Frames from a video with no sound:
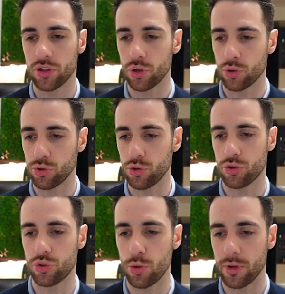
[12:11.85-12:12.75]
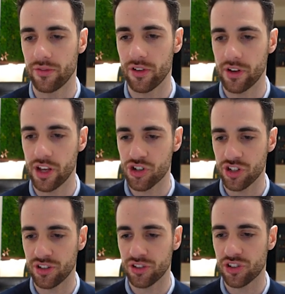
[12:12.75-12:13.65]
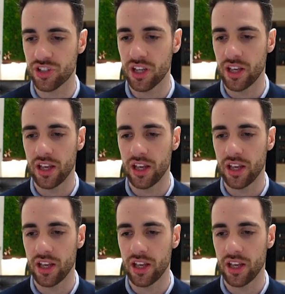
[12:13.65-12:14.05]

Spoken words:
Don't use too many variations.